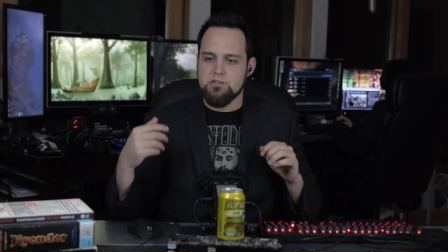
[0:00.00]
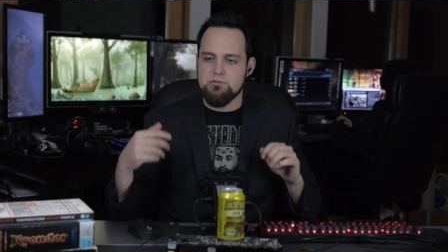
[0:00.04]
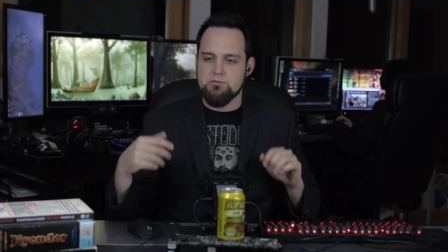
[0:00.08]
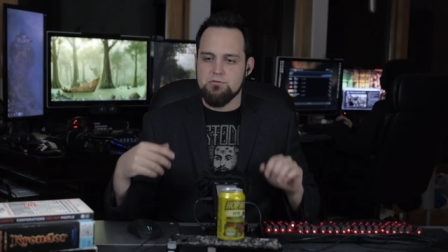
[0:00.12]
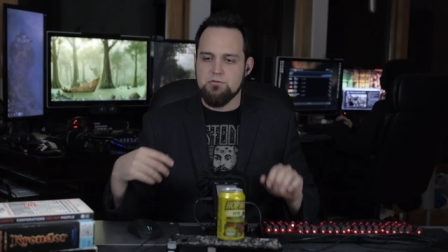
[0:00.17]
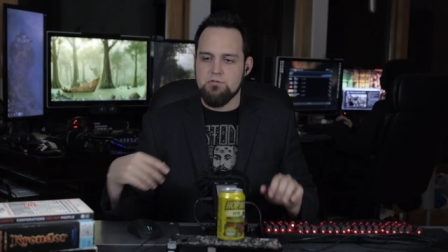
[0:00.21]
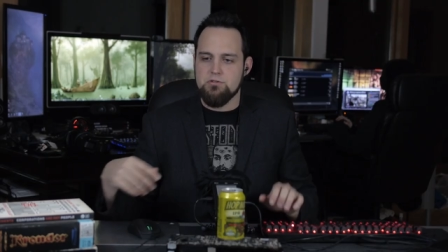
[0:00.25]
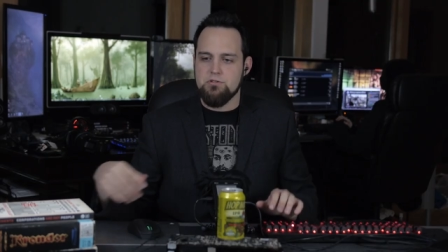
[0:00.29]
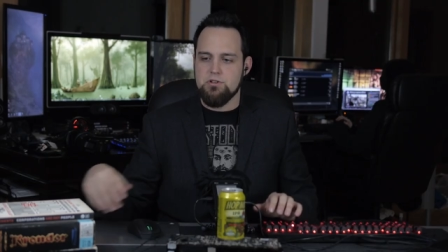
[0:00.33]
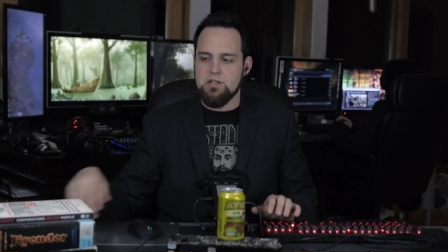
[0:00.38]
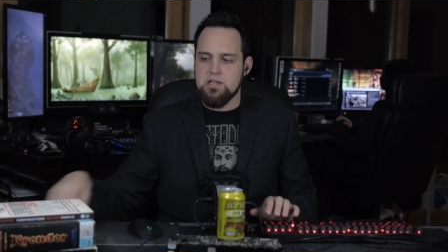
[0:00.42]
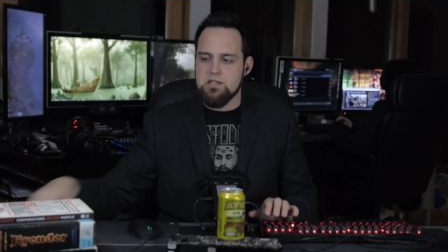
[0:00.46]
your
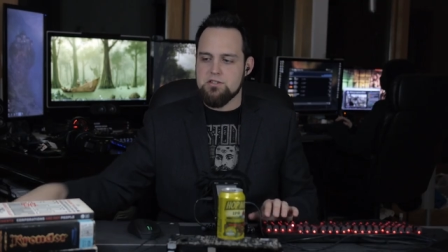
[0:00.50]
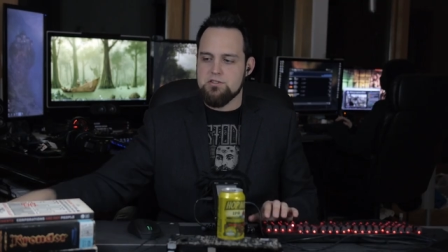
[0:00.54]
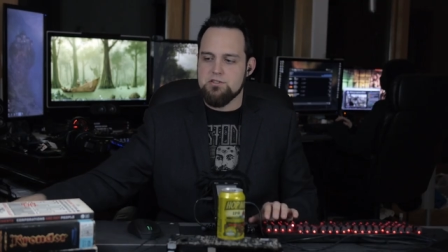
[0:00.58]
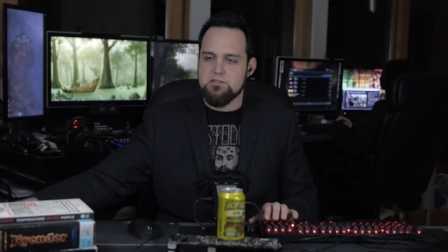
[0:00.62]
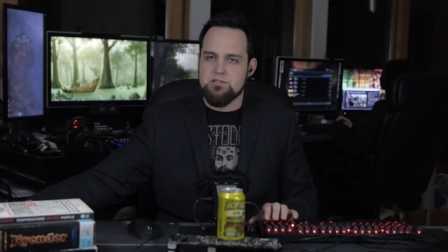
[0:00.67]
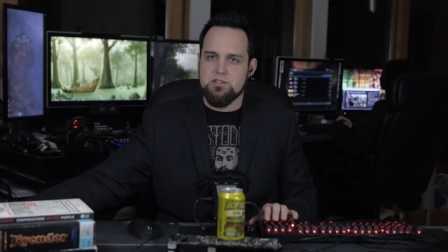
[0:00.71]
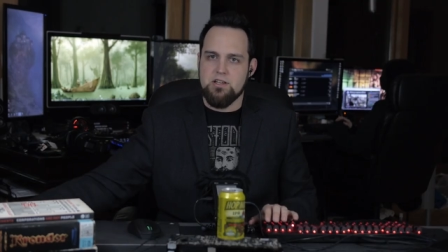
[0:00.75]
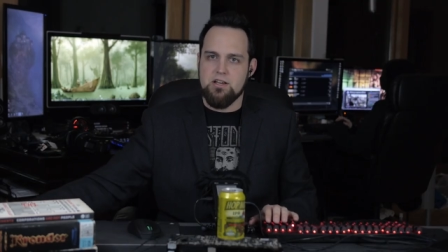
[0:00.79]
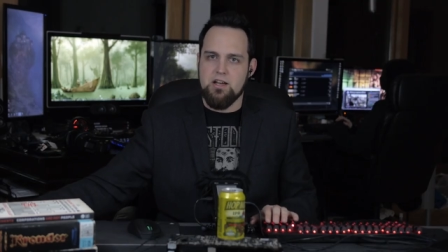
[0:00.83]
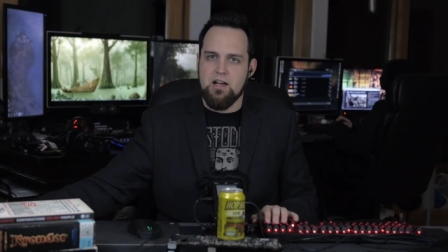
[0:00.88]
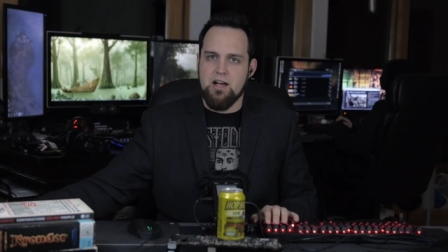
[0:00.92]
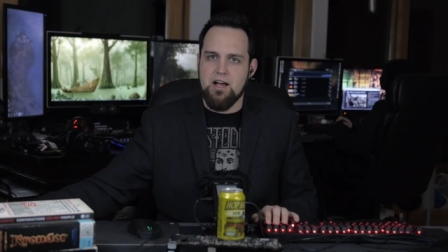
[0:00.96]

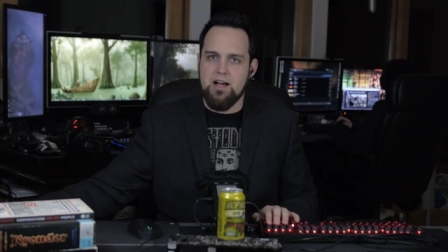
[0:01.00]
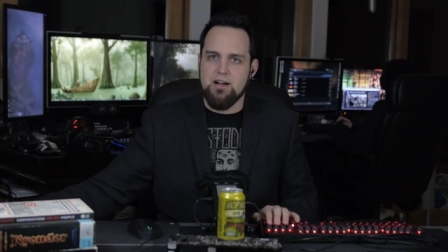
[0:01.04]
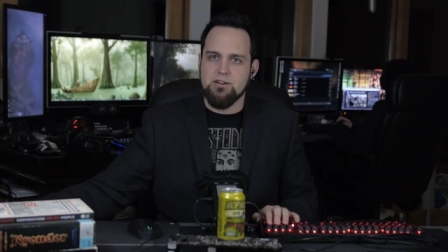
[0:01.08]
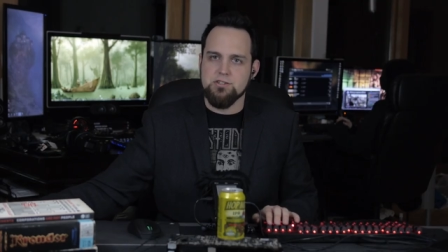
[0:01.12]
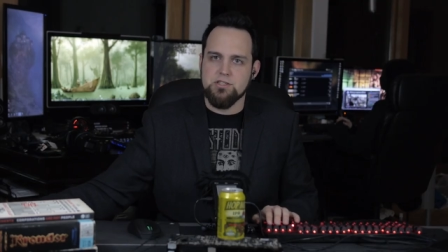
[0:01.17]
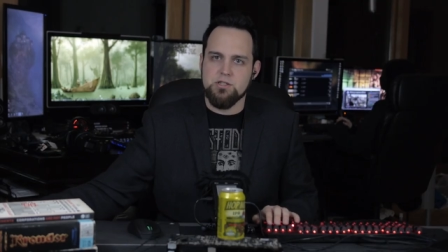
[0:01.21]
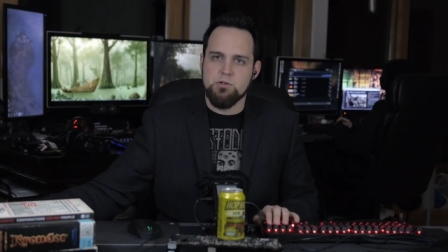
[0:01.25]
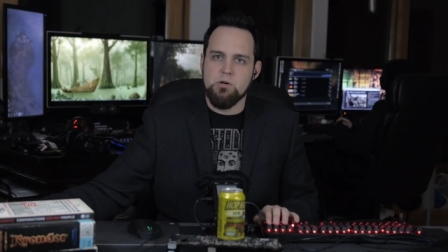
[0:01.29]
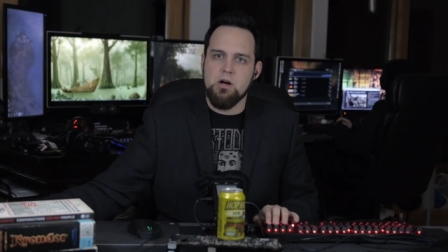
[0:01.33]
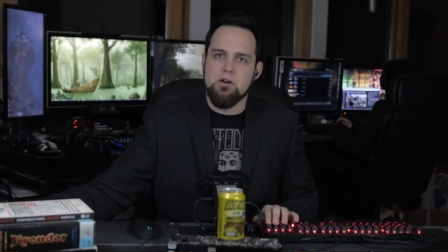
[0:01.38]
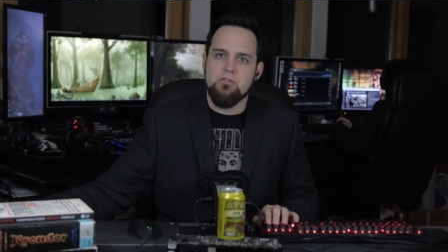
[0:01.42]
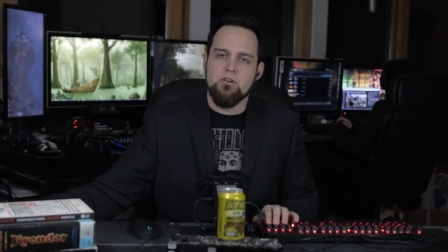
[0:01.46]
niece's
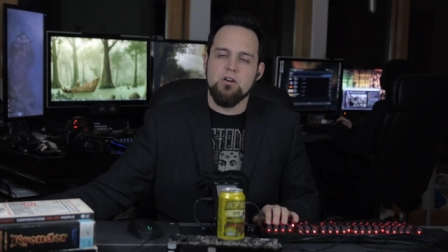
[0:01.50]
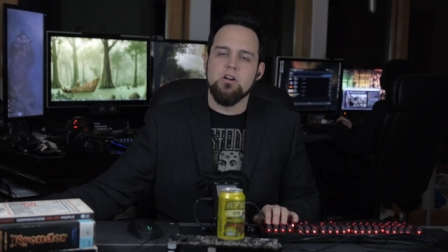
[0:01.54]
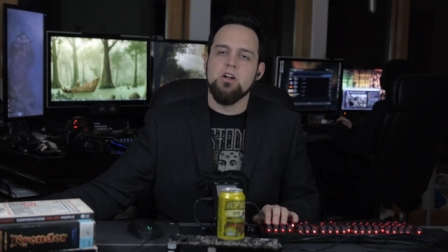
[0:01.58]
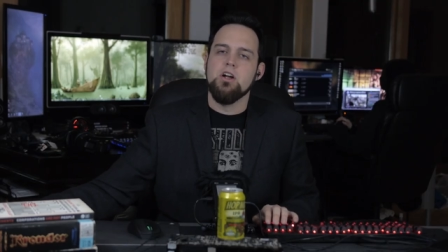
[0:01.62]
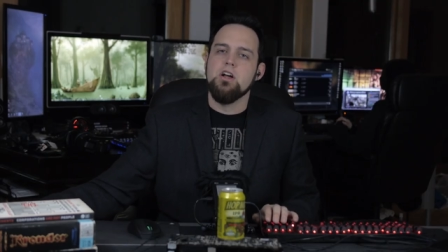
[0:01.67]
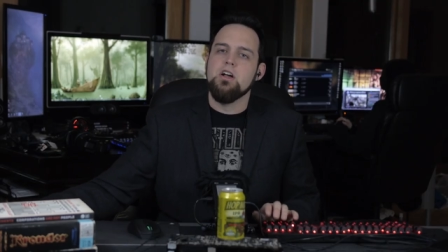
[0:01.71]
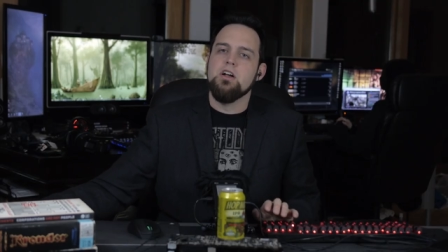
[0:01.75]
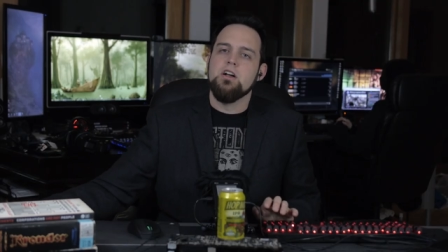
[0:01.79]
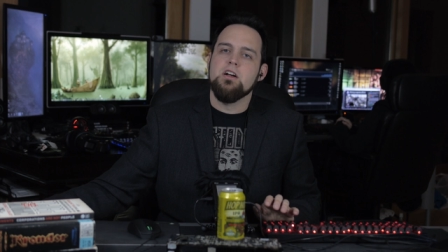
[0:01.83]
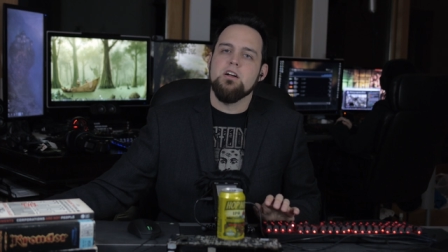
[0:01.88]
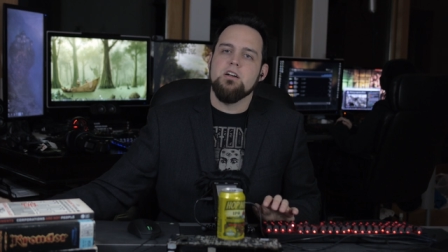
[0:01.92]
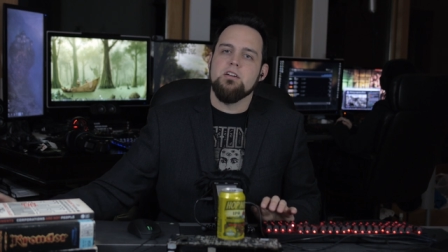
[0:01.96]
house, whoever